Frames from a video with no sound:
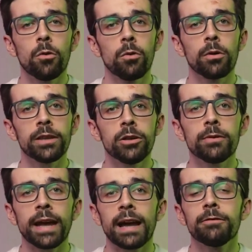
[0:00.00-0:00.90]
or you
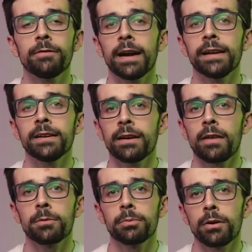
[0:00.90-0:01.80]
can find
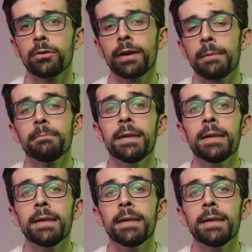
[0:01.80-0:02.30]
another program.